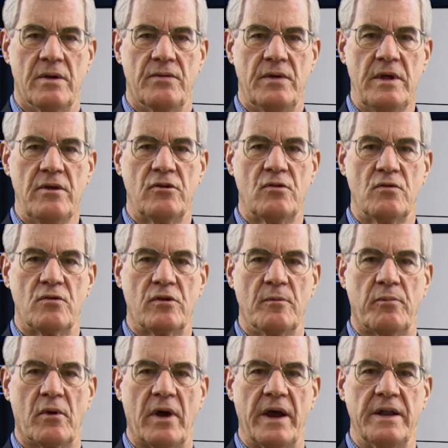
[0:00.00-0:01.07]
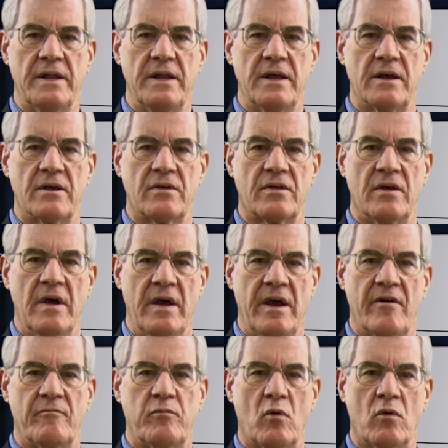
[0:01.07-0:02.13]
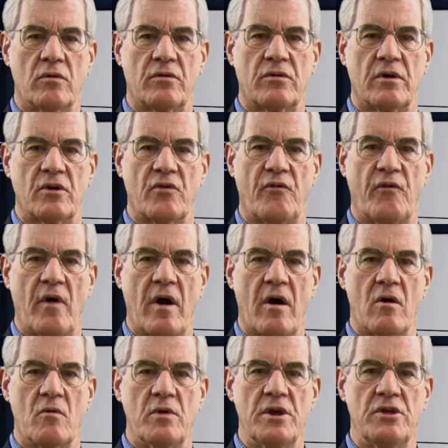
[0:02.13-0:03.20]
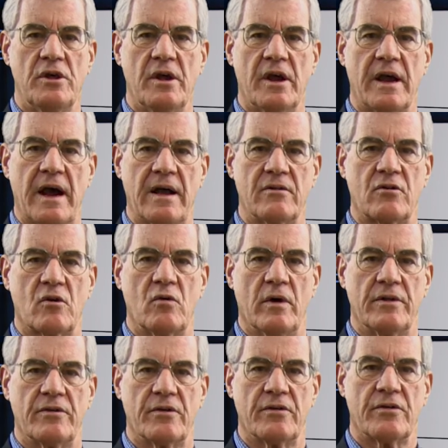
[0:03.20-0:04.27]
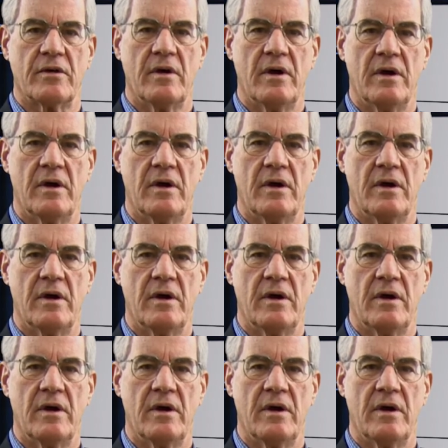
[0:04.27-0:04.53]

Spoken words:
These two simple ideas have borne such far-reaching consequences.